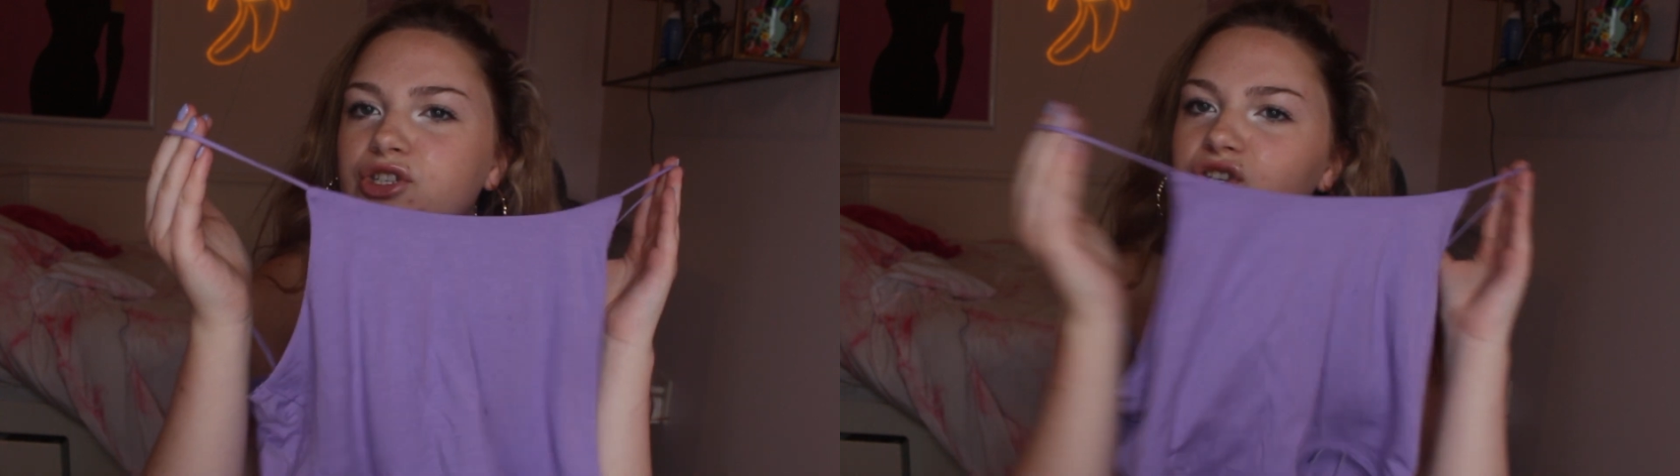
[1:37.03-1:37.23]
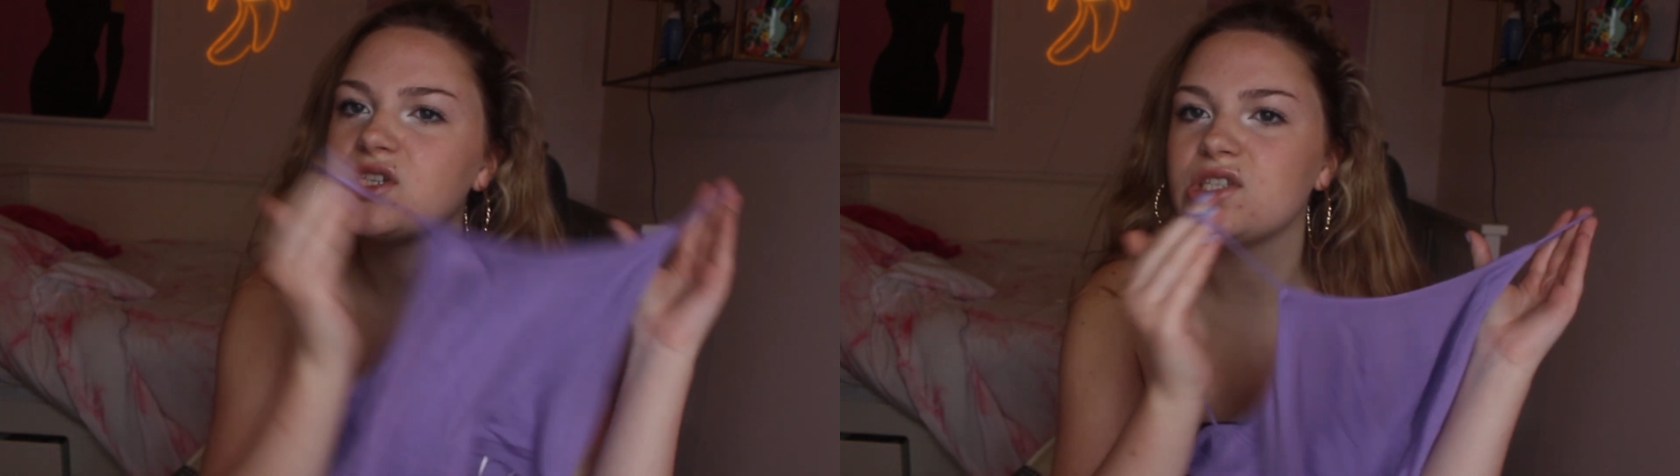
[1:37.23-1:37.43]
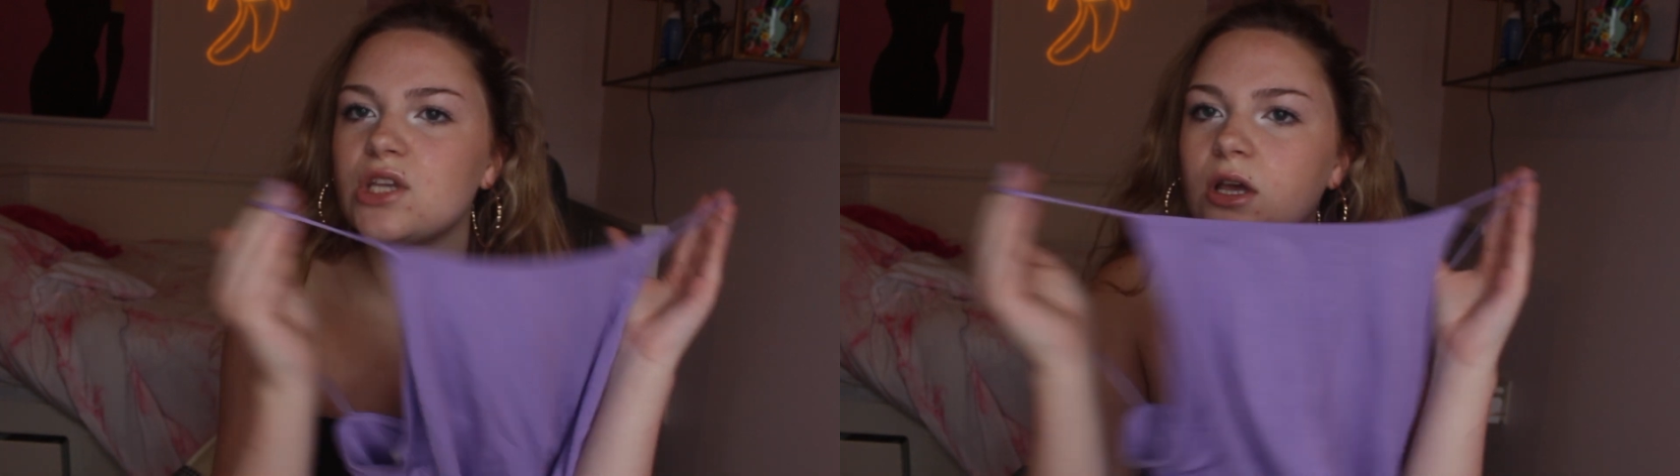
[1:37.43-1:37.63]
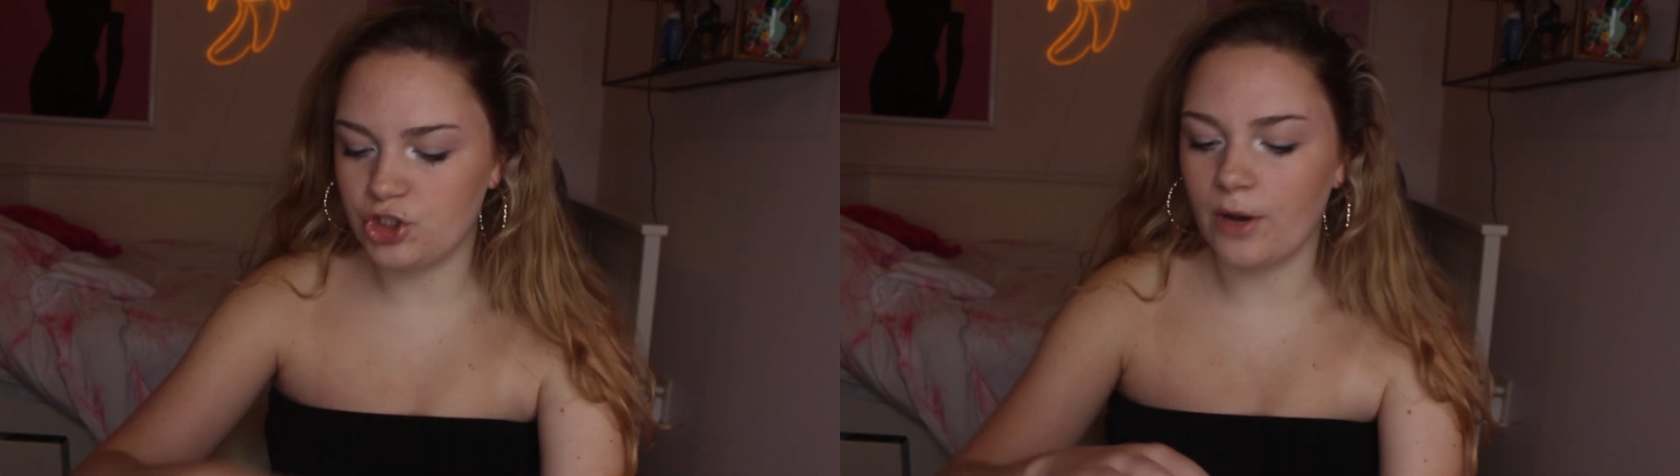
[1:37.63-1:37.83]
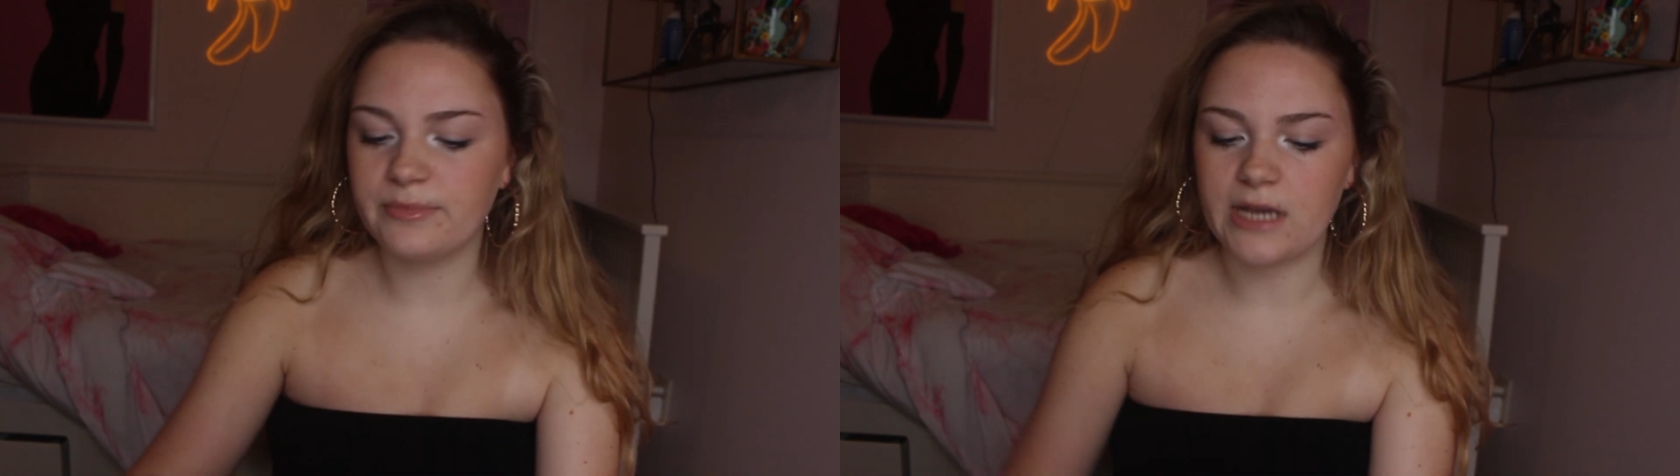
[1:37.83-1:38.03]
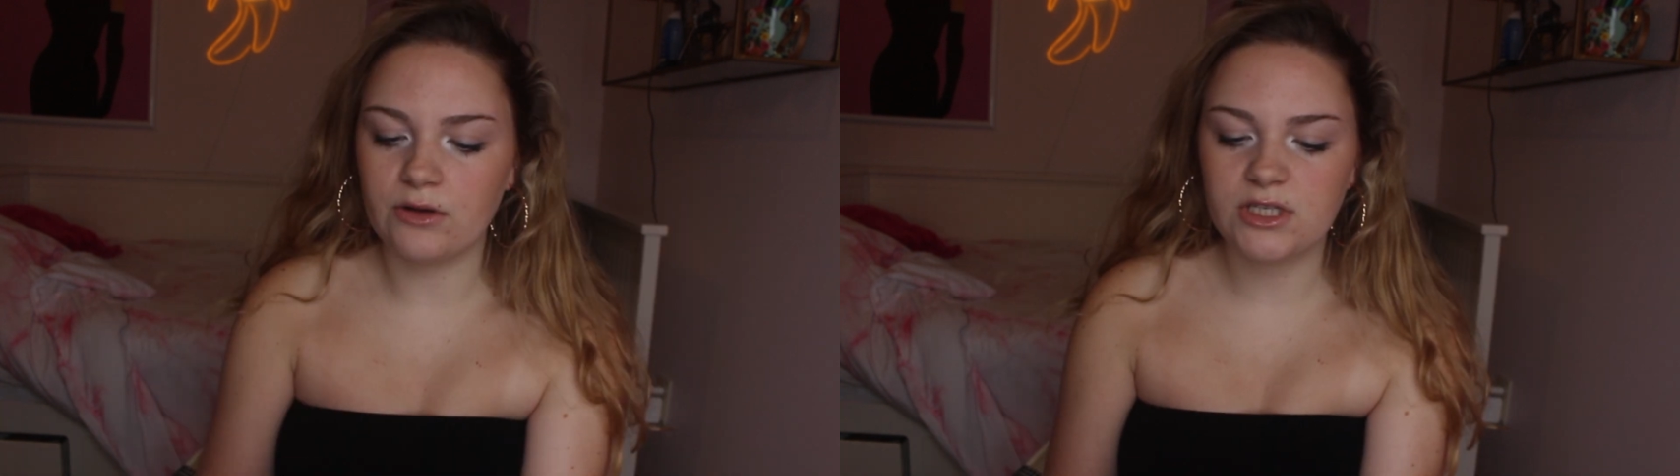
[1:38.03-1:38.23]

just jumped out